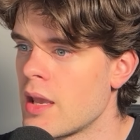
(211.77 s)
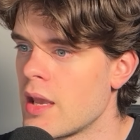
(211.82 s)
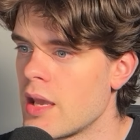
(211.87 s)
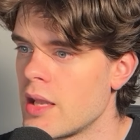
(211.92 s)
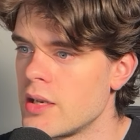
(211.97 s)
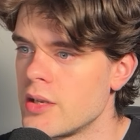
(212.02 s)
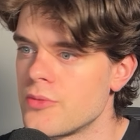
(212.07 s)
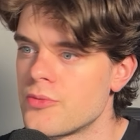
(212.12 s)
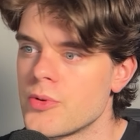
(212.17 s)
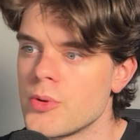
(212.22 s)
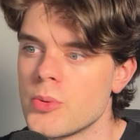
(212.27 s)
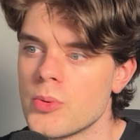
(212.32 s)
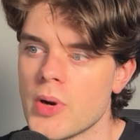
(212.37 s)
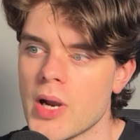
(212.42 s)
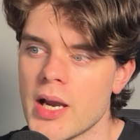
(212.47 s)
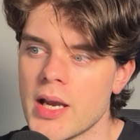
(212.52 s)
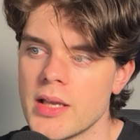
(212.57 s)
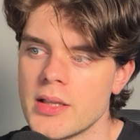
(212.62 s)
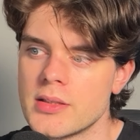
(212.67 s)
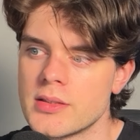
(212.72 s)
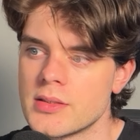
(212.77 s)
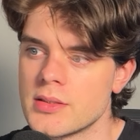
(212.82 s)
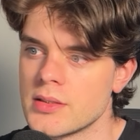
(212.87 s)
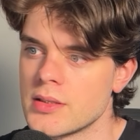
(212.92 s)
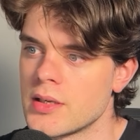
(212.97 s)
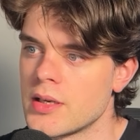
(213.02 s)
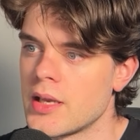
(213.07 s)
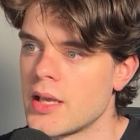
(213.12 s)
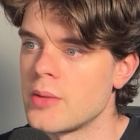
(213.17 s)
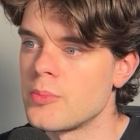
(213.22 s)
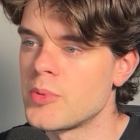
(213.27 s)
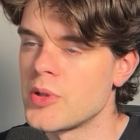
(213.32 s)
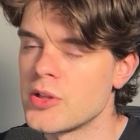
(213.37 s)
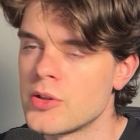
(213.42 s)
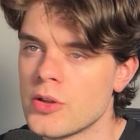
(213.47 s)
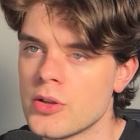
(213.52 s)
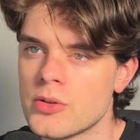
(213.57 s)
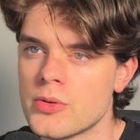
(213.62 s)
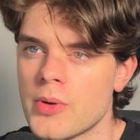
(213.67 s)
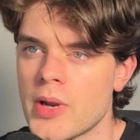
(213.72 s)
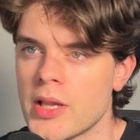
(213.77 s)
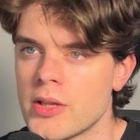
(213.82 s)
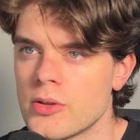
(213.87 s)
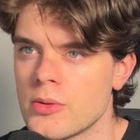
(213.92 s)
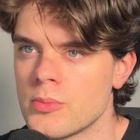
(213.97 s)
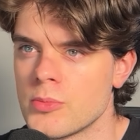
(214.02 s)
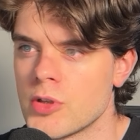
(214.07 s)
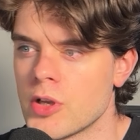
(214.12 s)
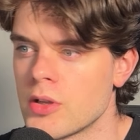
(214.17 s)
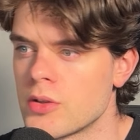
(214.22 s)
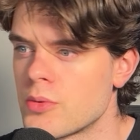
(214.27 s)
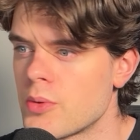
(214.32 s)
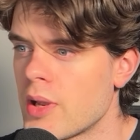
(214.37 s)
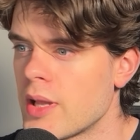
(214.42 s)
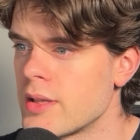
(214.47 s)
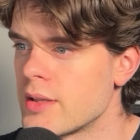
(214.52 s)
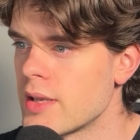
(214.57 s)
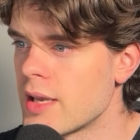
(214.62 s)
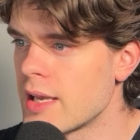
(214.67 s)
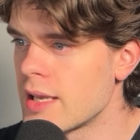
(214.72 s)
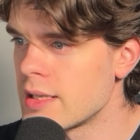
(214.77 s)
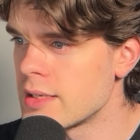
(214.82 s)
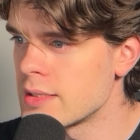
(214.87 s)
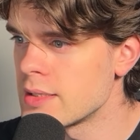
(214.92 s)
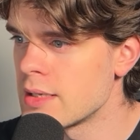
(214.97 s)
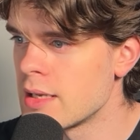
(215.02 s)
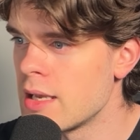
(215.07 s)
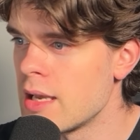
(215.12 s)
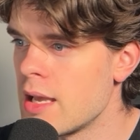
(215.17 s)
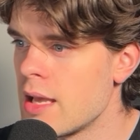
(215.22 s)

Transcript: And if you write np.random.randn,